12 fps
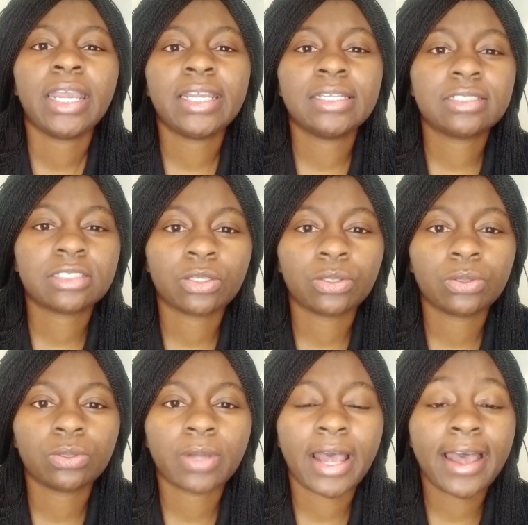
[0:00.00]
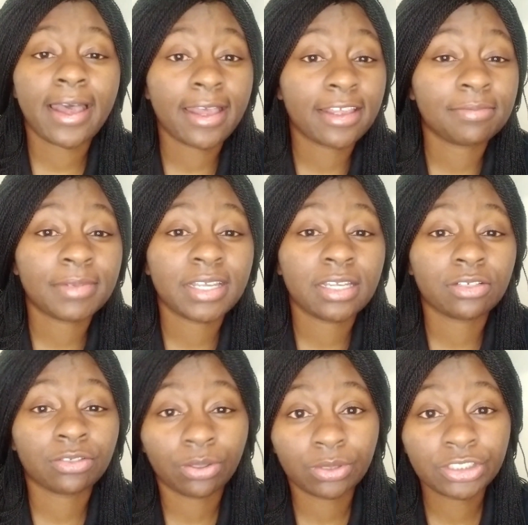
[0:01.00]
And so I've
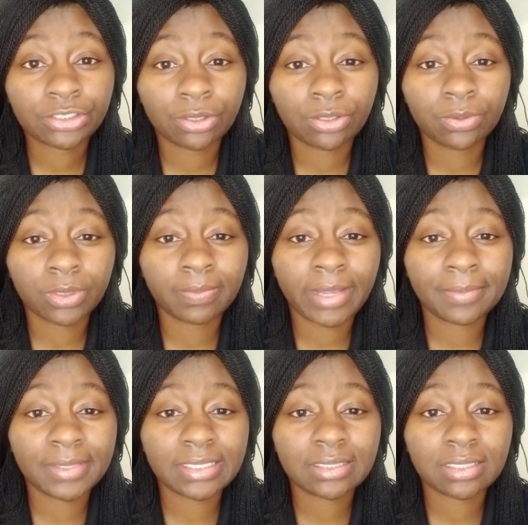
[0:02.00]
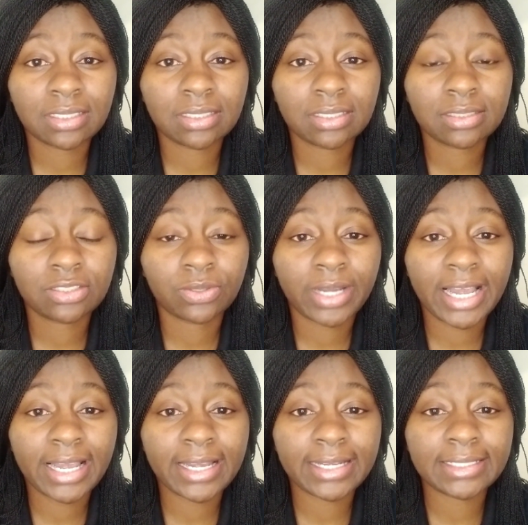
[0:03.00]
been going strong with my business, you
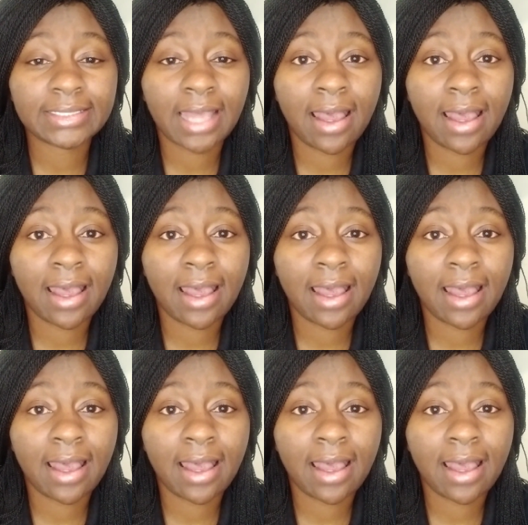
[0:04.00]
guys.